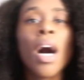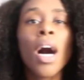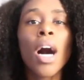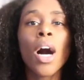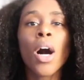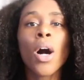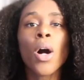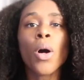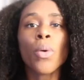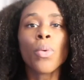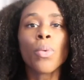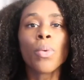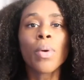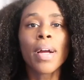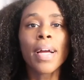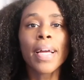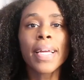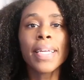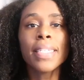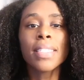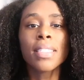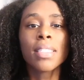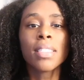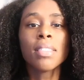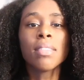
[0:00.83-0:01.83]
All
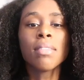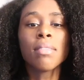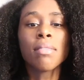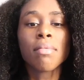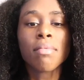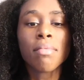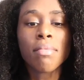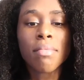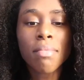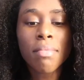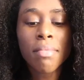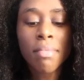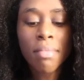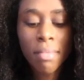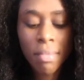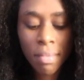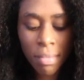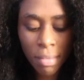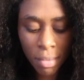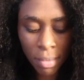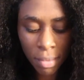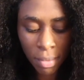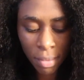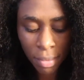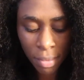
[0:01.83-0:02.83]
right.
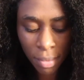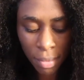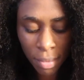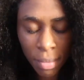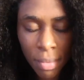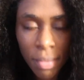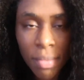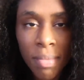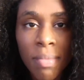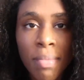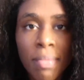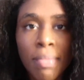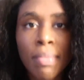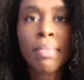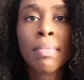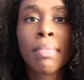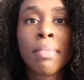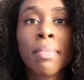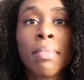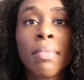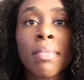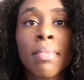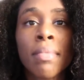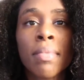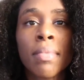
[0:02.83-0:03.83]

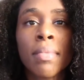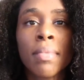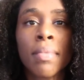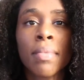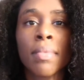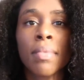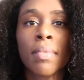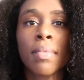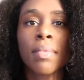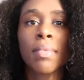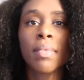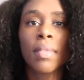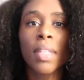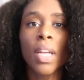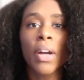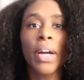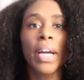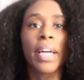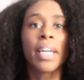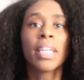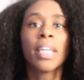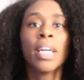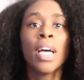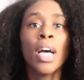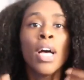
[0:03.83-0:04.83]
Okay.
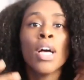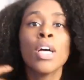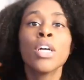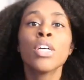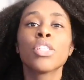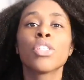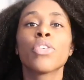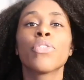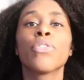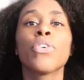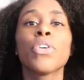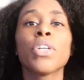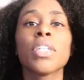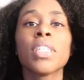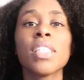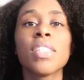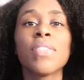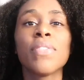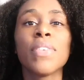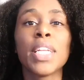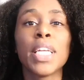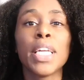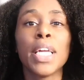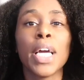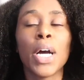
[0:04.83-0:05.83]
So for this
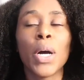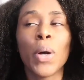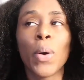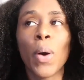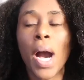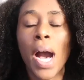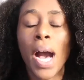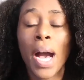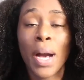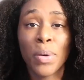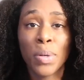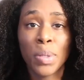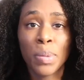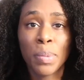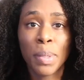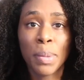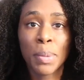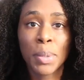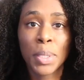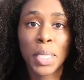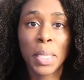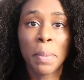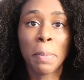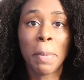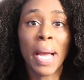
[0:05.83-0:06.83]
video, I will be
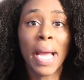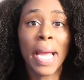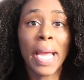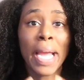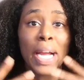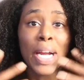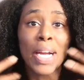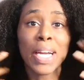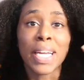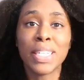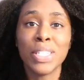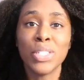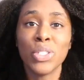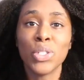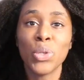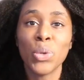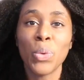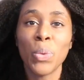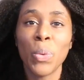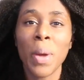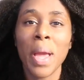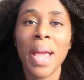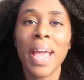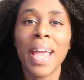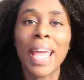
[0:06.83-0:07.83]
putting my hair
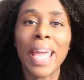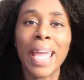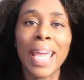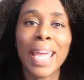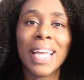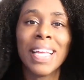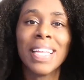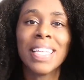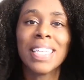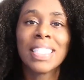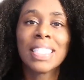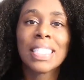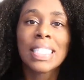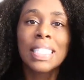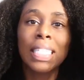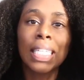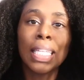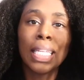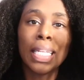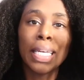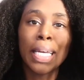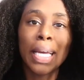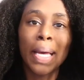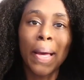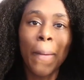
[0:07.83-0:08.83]
into a
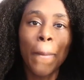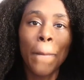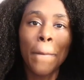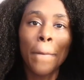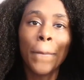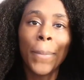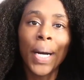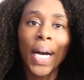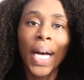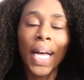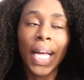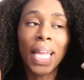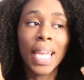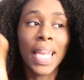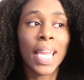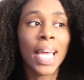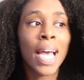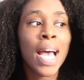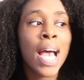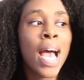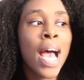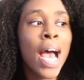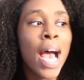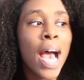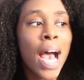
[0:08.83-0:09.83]
slick bun.
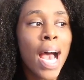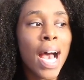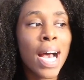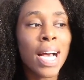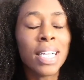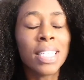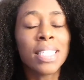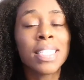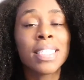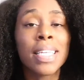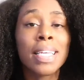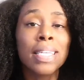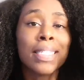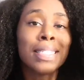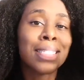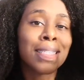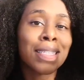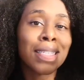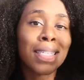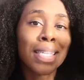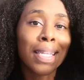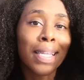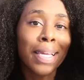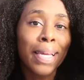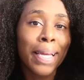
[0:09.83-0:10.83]
I say
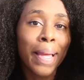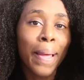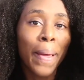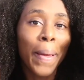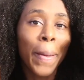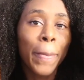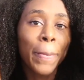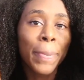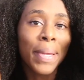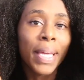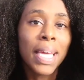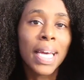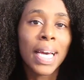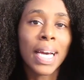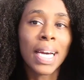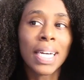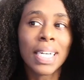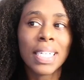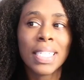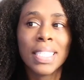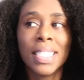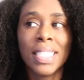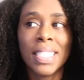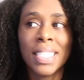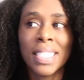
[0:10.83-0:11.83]
slick
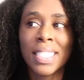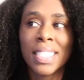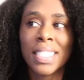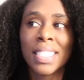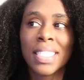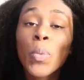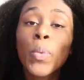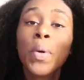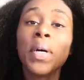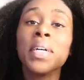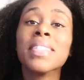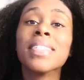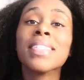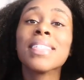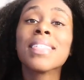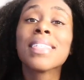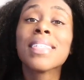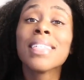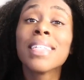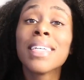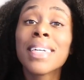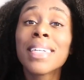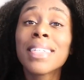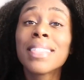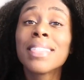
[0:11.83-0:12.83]
because what's
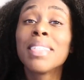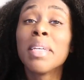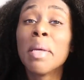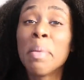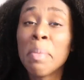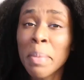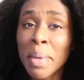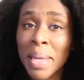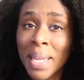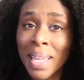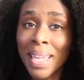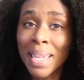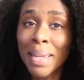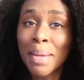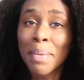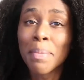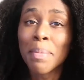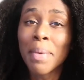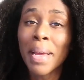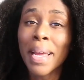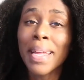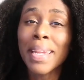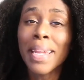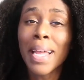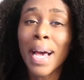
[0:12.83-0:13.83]
slick to me
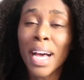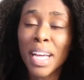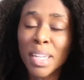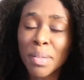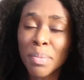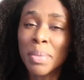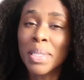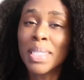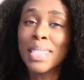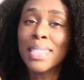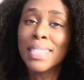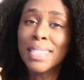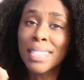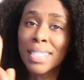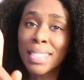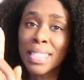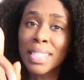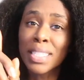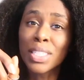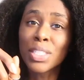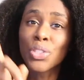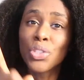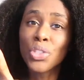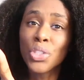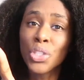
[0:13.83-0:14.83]
may not be
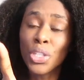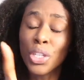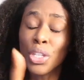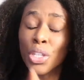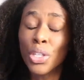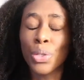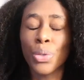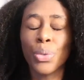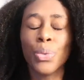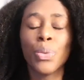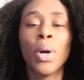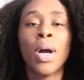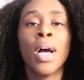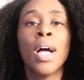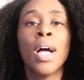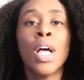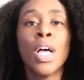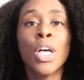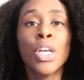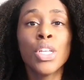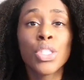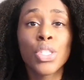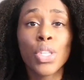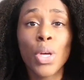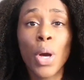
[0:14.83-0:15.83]
slick to you.
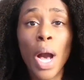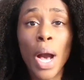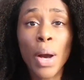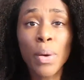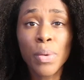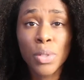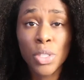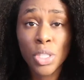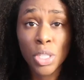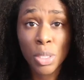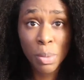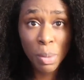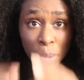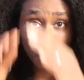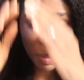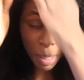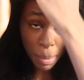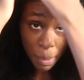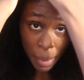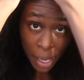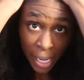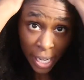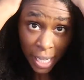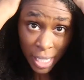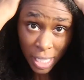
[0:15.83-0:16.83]
So I will just be putting
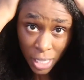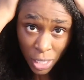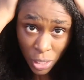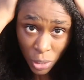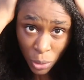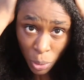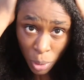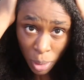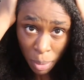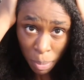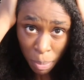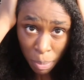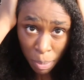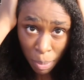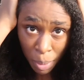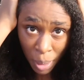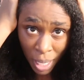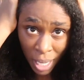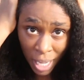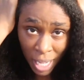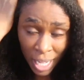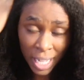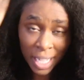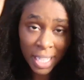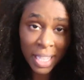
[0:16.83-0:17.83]
my hair into a
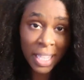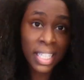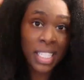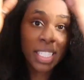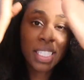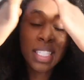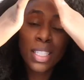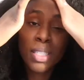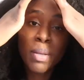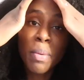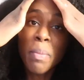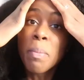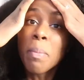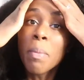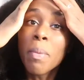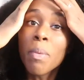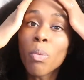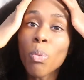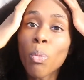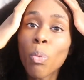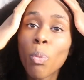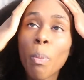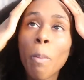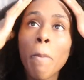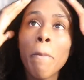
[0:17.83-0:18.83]
bun. This is a
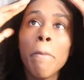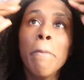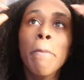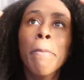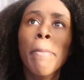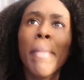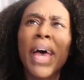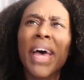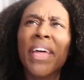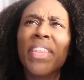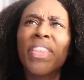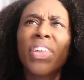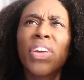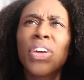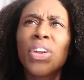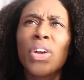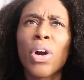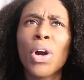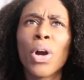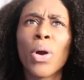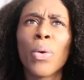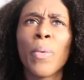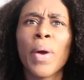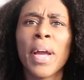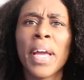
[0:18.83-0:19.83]
method
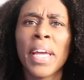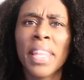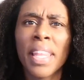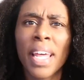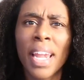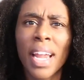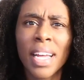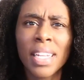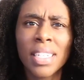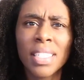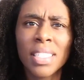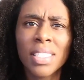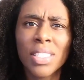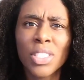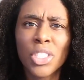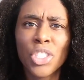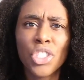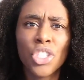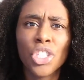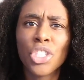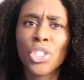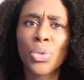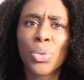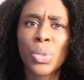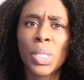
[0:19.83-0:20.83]
or a way that I
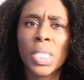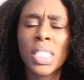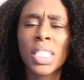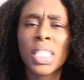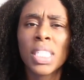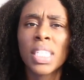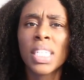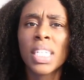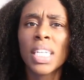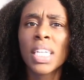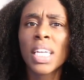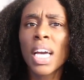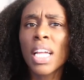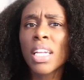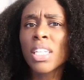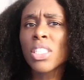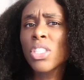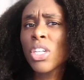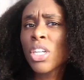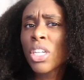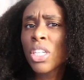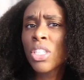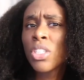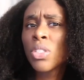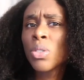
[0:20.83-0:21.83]
just recently kind of
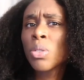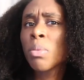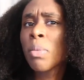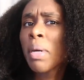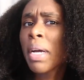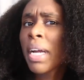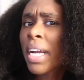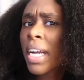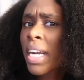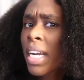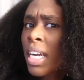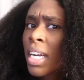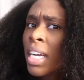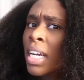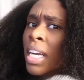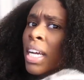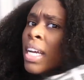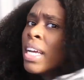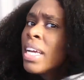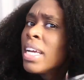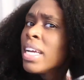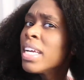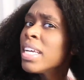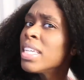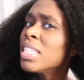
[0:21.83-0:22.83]
started doing my hair
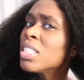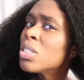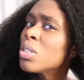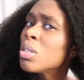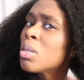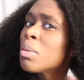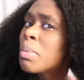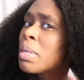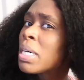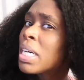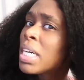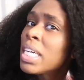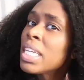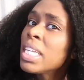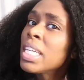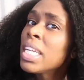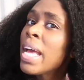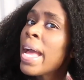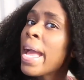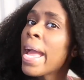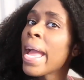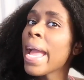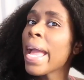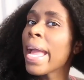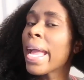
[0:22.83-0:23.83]
into a bun,
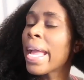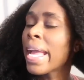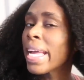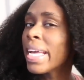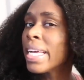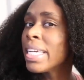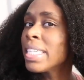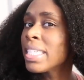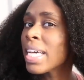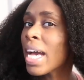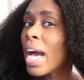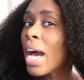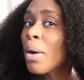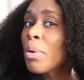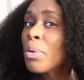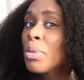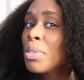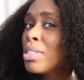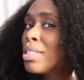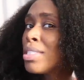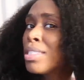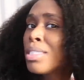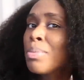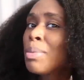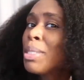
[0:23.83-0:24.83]
and I will
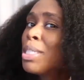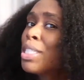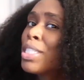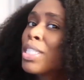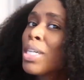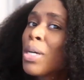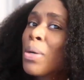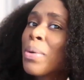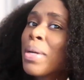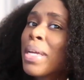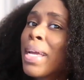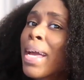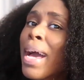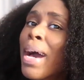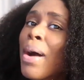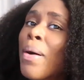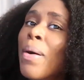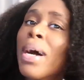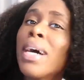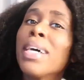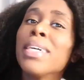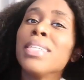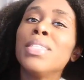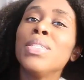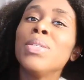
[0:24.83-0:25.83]
just be showing how
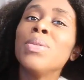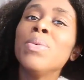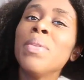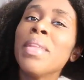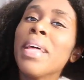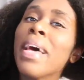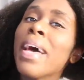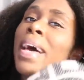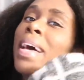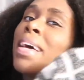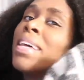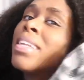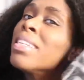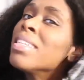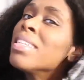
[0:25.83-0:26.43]
I do that.